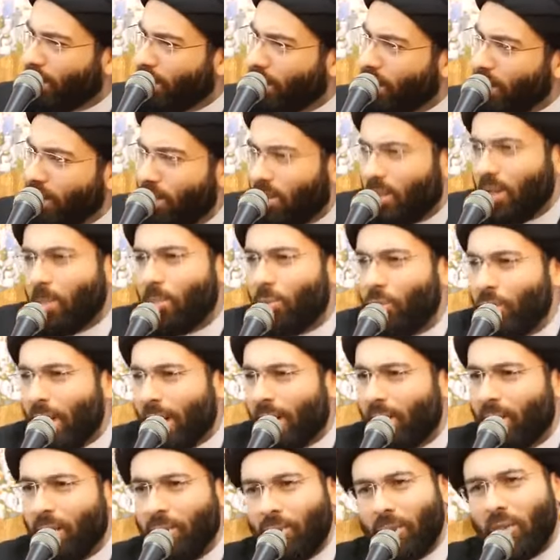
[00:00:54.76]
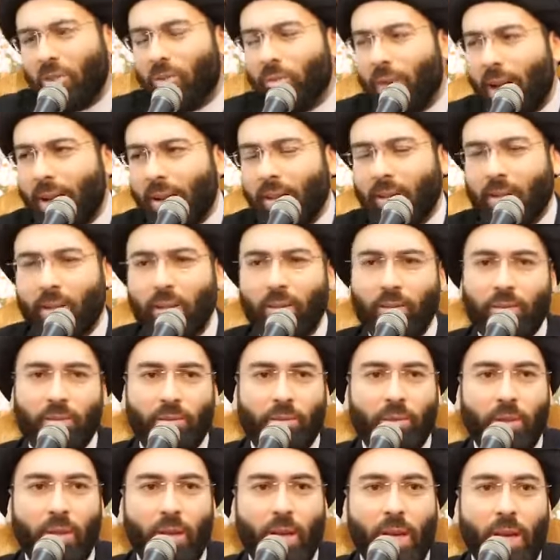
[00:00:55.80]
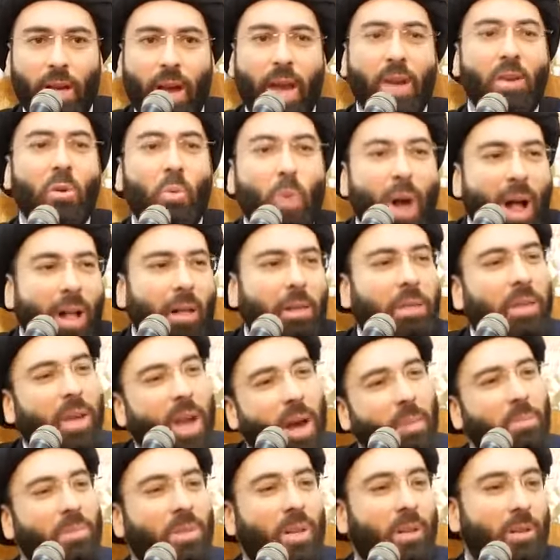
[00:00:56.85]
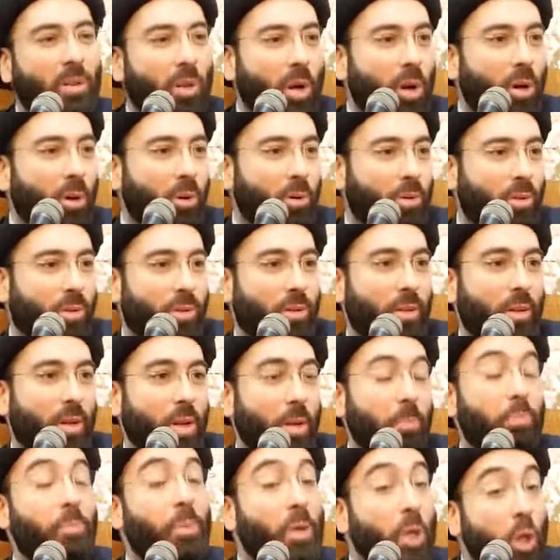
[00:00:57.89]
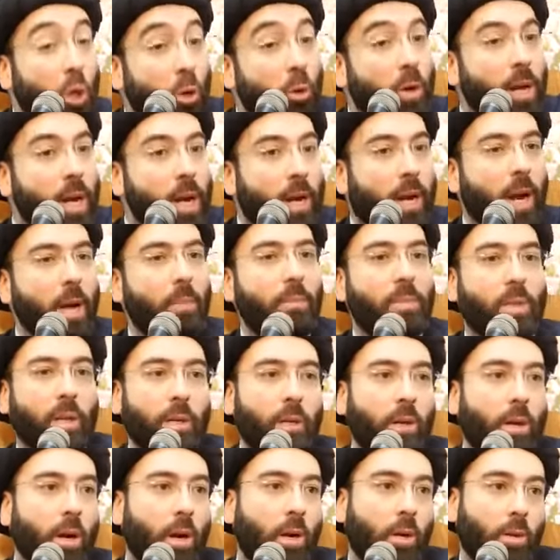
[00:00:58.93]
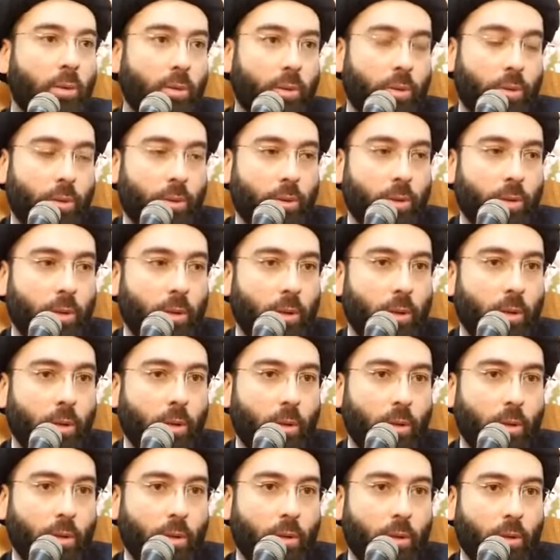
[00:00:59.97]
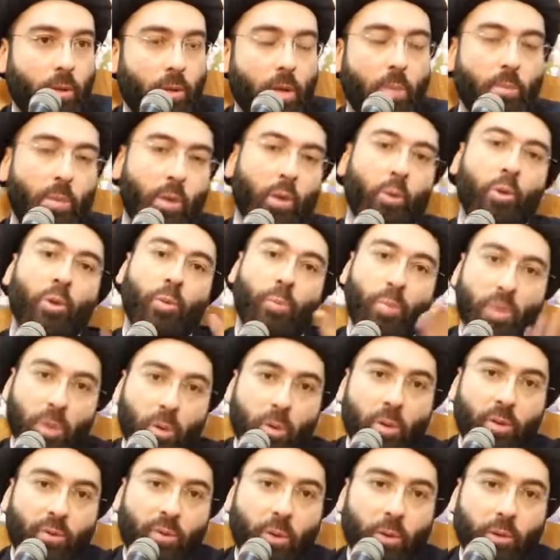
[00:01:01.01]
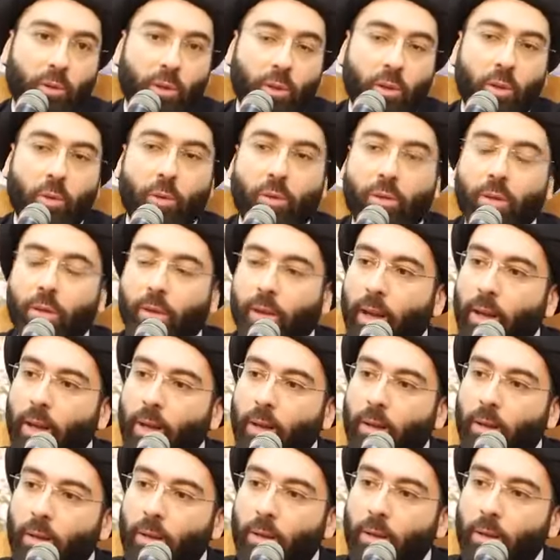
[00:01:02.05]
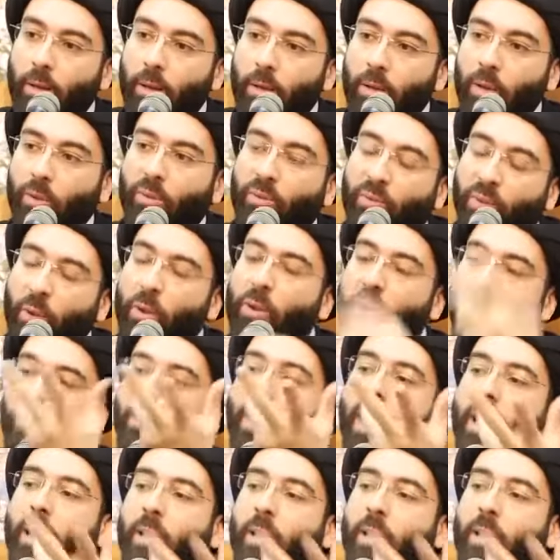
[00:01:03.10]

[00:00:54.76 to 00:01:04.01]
it's subjective, it's relative. And wealth comes and goes. Beauty comes and goes. Someone who's beautiful to you today, the first sign